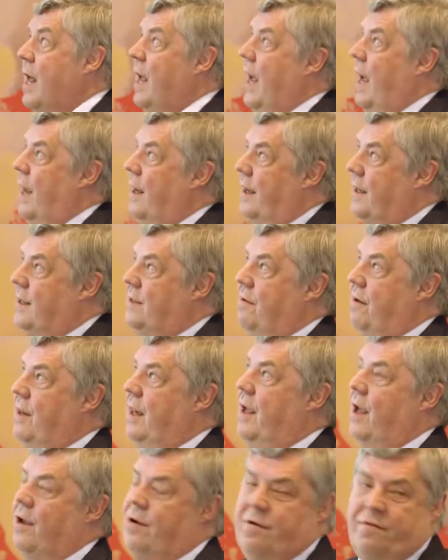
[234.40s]
And it's
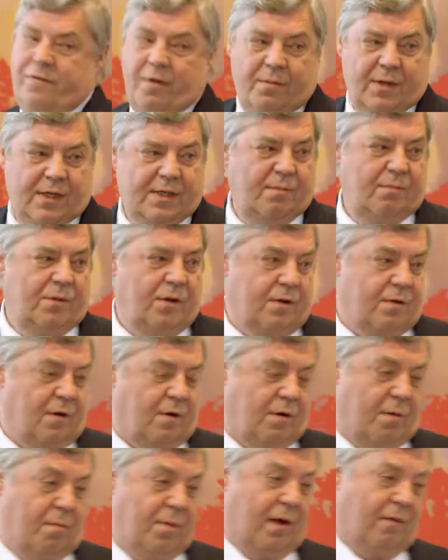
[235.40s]
really a euphemism to
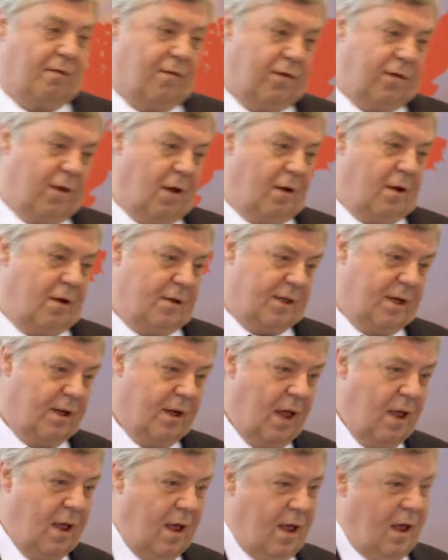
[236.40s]
talk about flaws
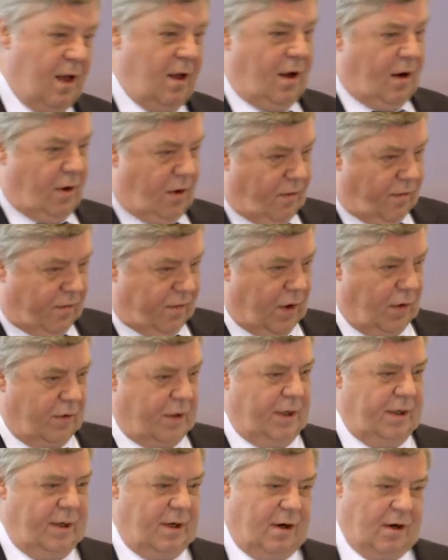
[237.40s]
or
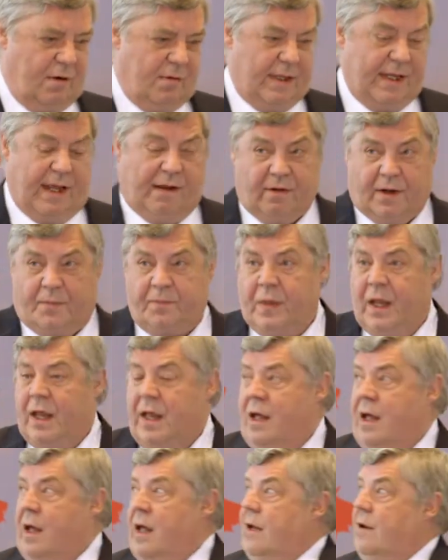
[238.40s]
vlokken or whatever.
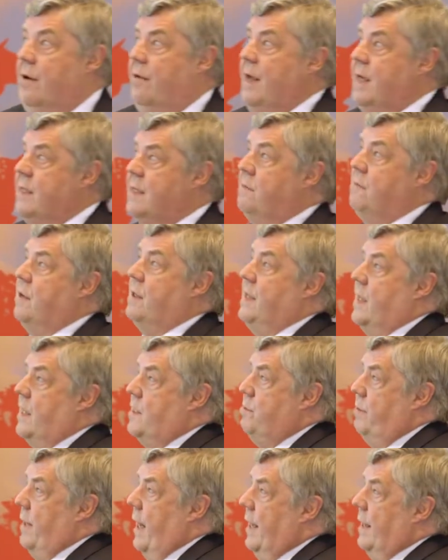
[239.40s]
The reason was
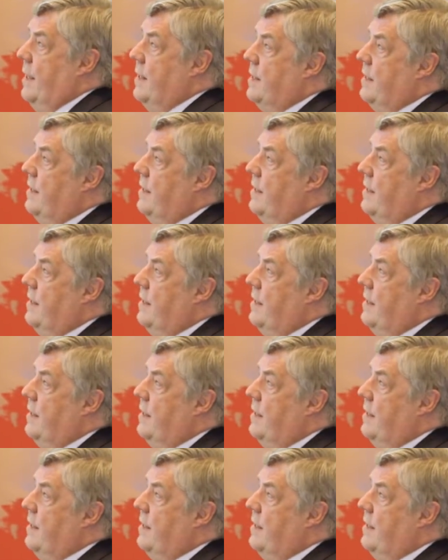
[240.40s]
explained is